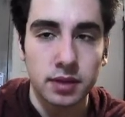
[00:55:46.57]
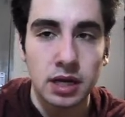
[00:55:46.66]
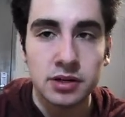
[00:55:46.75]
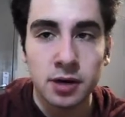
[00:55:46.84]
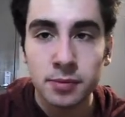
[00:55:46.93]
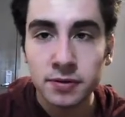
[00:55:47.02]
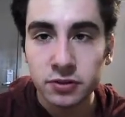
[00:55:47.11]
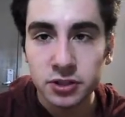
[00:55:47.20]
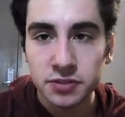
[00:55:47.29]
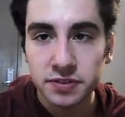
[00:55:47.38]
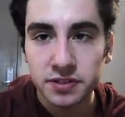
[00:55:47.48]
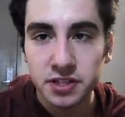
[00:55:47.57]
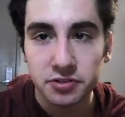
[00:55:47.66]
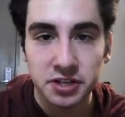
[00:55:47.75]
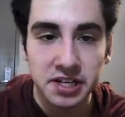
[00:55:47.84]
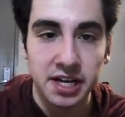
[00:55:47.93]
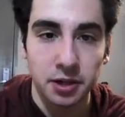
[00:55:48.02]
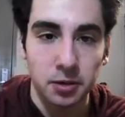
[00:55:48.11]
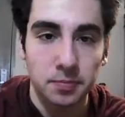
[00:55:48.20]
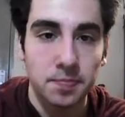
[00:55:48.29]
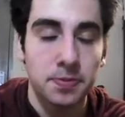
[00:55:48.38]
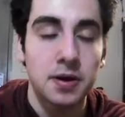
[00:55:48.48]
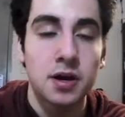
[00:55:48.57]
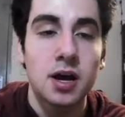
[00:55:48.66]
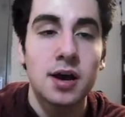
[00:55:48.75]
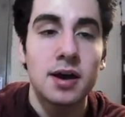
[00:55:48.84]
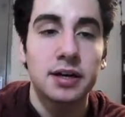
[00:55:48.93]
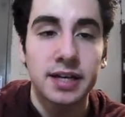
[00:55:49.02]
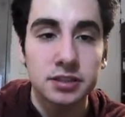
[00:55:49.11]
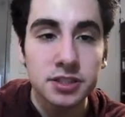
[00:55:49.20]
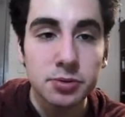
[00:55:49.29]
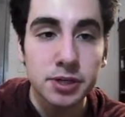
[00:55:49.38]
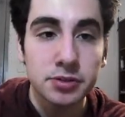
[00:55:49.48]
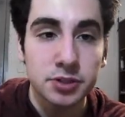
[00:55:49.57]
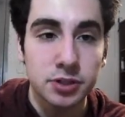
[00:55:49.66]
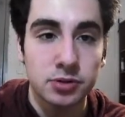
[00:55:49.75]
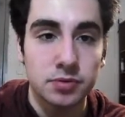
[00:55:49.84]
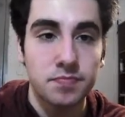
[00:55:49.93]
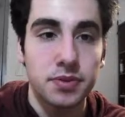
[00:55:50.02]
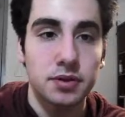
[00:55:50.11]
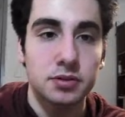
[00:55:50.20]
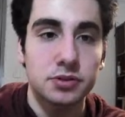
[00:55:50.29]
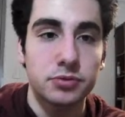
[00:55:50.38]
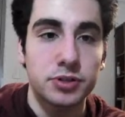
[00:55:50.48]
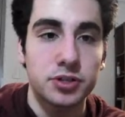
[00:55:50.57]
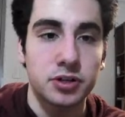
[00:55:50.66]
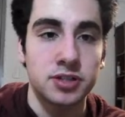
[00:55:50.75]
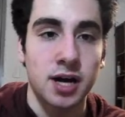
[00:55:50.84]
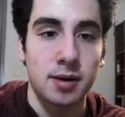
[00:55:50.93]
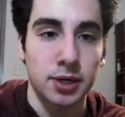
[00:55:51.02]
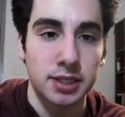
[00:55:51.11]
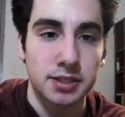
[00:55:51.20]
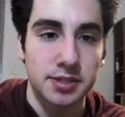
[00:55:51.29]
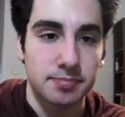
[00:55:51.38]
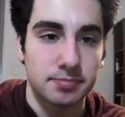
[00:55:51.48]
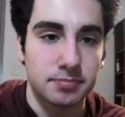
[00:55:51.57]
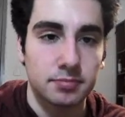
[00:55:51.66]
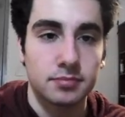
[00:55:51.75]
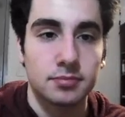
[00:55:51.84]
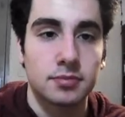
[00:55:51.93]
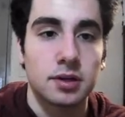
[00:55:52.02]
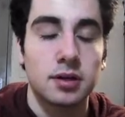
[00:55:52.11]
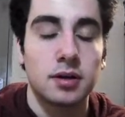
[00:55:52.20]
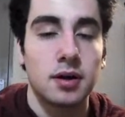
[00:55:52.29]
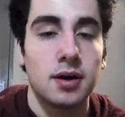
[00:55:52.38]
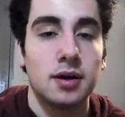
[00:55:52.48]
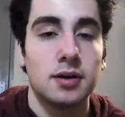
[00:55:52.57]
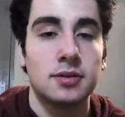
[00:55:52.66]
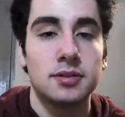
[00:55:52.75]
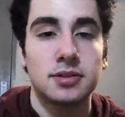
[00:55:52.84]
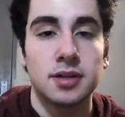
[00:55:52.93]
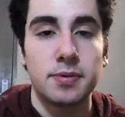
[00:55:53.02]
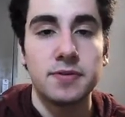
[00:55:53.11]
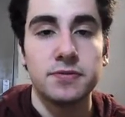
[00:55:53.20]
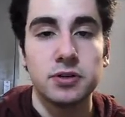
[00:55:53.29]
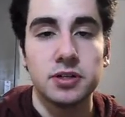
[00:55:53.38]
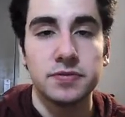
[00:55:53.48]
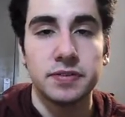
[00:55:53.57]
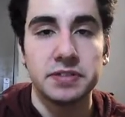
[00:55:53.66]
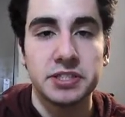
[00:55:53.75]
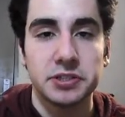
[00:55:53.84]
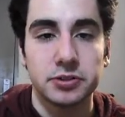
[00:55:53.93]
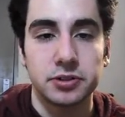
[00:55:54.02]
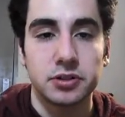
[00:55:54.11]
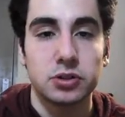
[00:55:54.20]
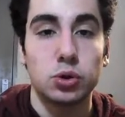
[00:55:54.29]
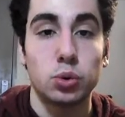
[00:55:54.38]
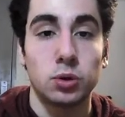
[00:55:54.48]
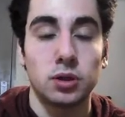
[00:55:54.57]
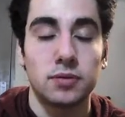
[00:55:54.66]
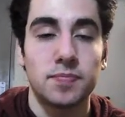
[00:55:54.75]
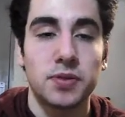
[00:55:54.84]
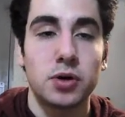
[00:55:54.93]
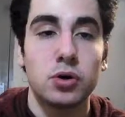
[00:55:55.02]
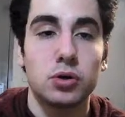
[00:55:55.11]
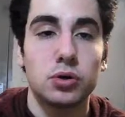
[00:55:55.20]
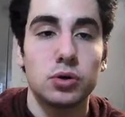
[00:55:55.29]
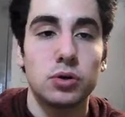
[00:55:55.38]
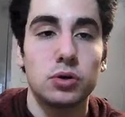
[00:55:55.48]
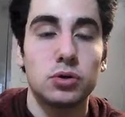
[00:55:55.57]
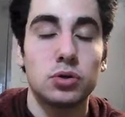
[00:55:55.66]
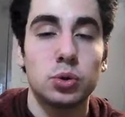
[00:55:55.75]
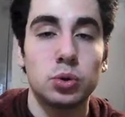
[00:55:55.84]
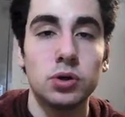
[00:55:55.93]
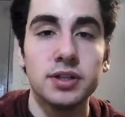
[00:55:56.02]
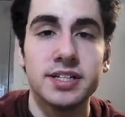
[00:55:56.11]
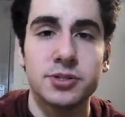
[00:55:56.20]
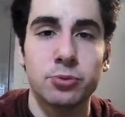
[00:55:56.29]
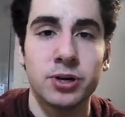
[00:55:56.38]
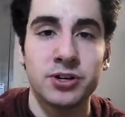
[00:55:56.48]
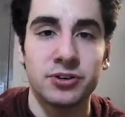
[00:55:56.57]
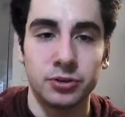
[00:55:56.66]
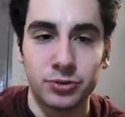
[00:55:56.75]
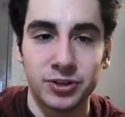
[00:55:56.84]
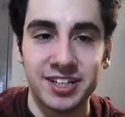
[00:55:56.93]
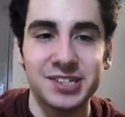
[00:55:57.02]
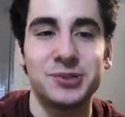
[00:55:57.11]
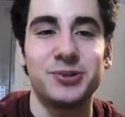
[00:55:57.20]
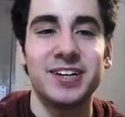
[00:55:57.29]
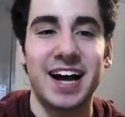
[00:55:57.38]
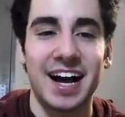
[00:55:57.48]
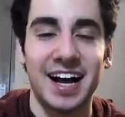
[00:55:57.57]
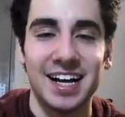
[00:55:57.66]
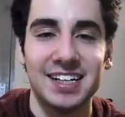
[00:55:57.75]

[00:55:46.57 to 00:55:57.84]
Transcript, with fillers: Number 453, kill. Kill is what you do to assert dominance. Number 452, cool. Cool is when you're a really cool guy.